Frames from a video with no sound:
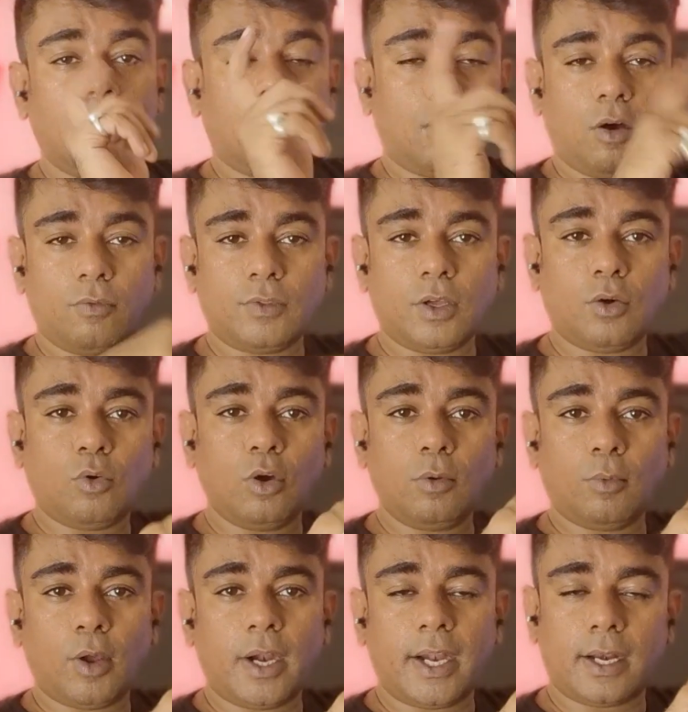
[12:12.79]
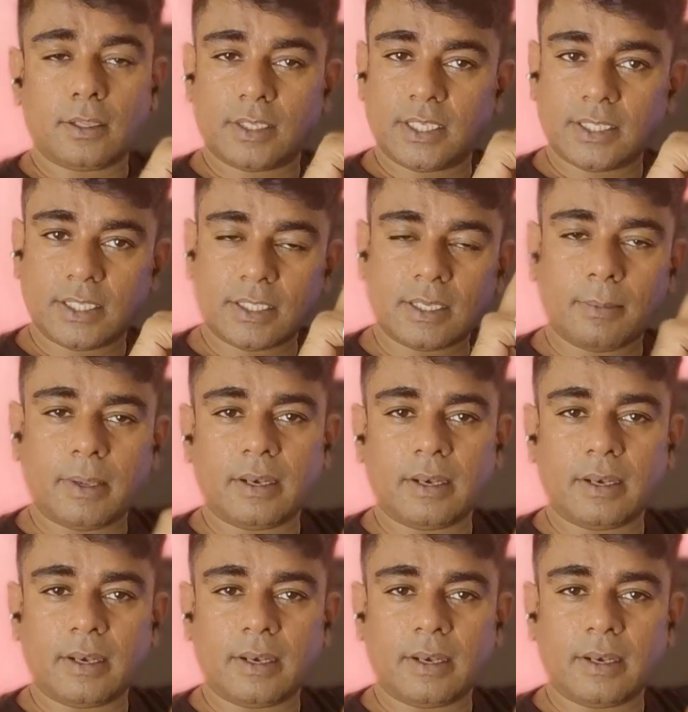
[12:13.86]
of the whole monitoring system,